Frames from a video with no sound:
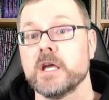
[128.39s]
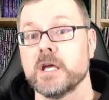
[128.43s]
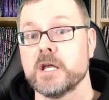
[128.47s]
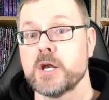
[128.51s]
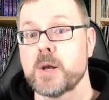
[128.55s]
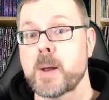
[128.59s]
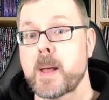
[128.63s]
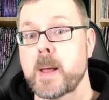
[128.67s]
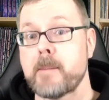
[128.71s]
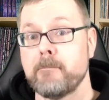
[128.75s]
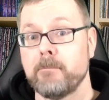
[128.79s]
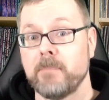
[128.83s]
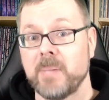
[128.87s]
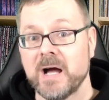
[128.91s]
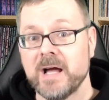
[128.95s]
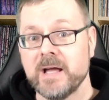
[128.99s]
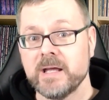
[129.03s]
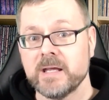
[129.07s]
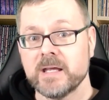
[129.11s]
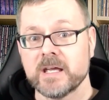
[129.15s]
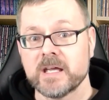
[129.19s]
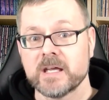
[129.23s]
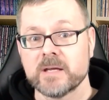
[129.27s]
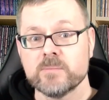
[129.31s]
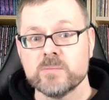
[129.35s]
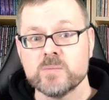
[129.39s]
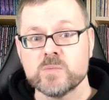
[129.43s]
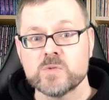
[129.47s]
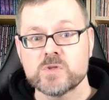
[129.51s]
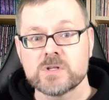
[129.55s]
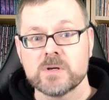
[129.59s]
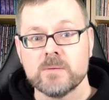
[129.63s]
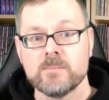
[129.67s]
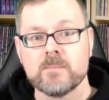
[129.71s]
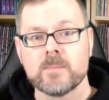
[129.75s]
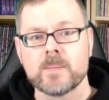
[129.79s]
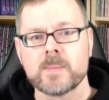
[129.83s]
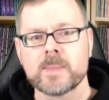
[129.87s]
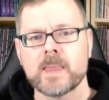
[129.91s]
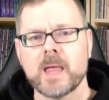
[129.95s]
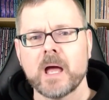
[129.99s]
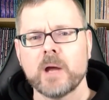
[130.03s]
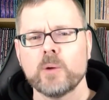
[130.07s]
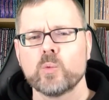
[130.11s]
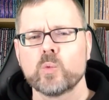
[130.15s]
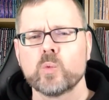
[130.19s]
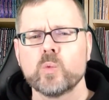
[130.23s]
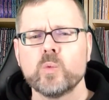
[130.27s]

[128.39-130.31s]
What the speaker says: In my games, I